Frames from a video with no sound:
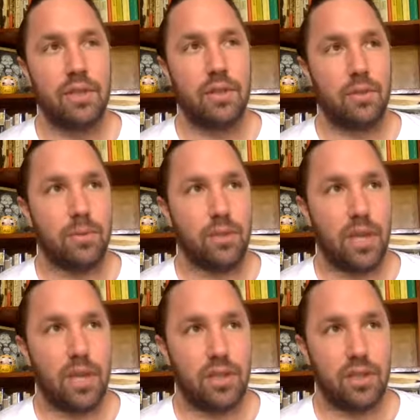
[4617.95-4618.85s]
So
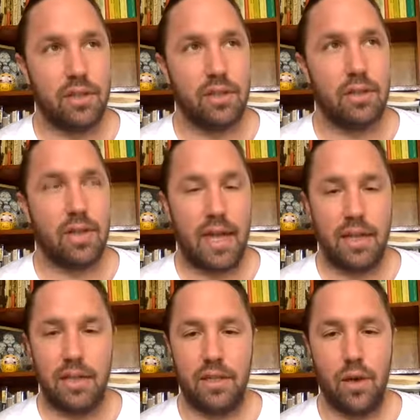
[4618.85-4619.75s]
massaging
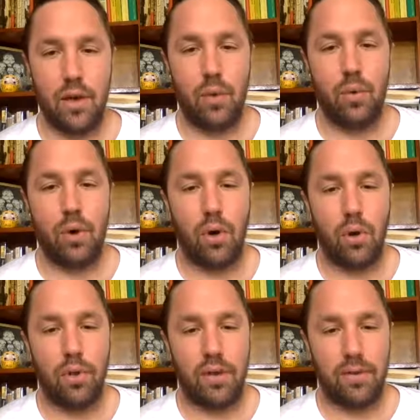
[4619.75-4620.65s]
head to toe,
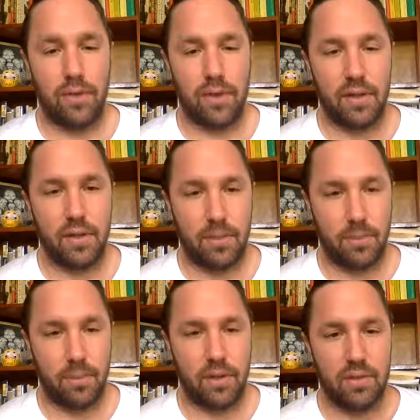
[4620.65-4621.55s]
all the different
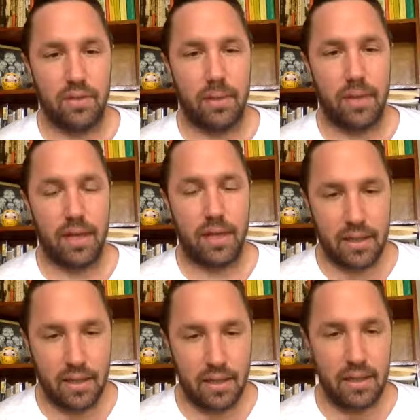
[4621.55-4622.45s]
parts of the
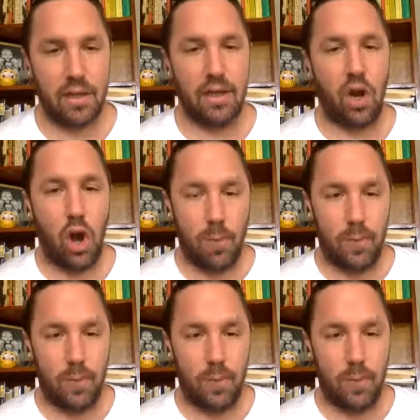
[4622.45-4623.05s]
body, calming the